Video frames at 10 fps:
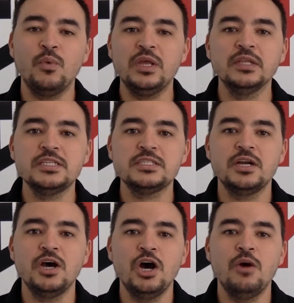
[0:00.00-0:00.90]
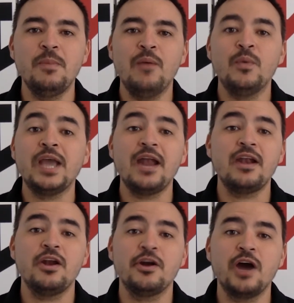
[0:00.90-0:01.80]
we listed a home and we got
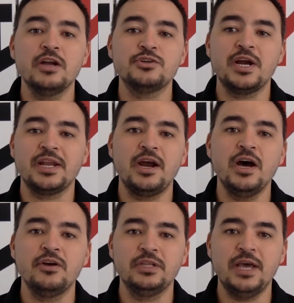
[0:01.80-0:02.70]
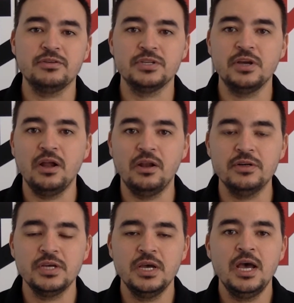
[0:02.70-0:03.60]
it under contract at
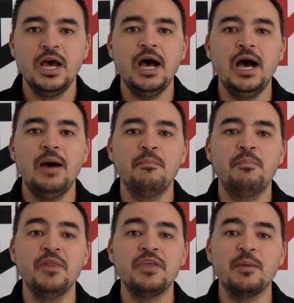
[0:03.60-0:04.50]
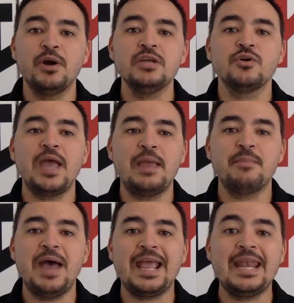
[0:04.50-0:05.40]
$100,000, but the appraisal came
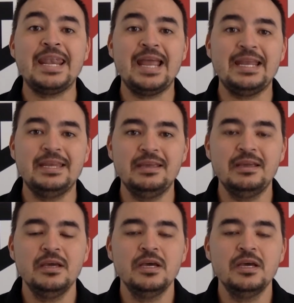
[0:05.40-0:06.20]
back at 90.